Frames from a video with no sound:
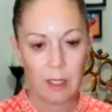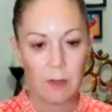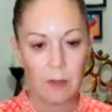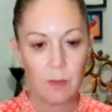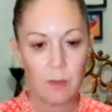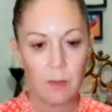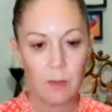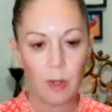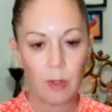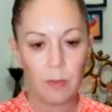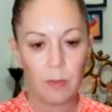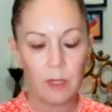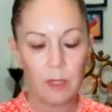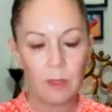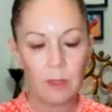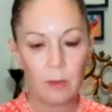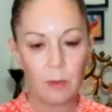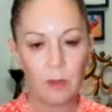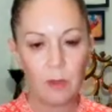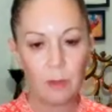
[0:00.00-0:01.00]
And in a
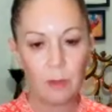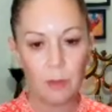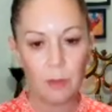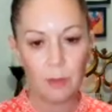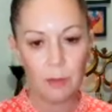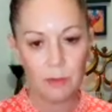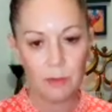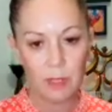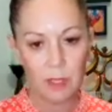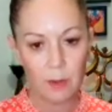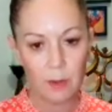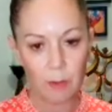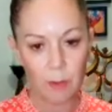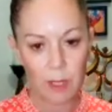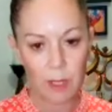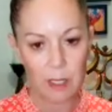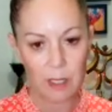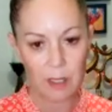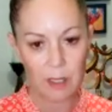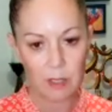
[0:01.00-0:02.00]
moment, we'll move the
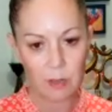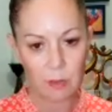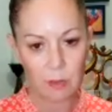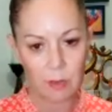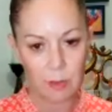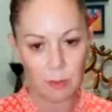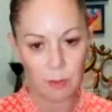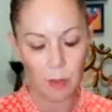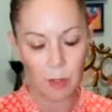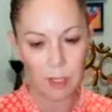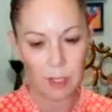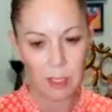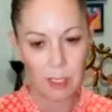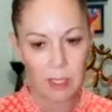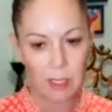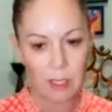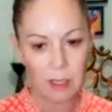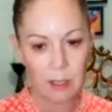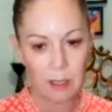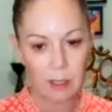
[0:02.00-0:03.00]
awareness through the
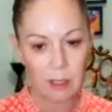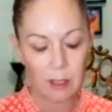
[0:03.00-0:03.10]
body.